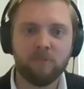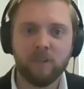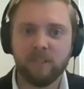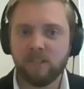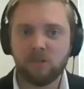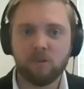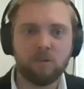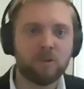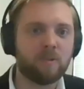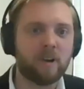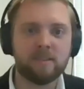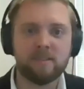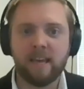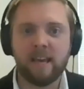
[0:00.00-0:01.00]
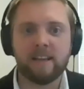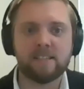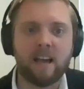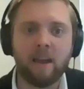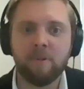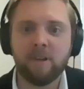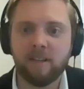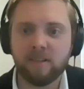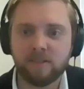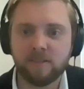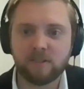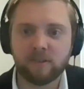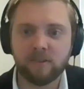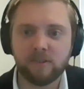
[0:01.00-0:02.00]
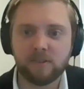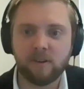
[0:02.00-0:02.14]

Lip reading: really to address that timing concern.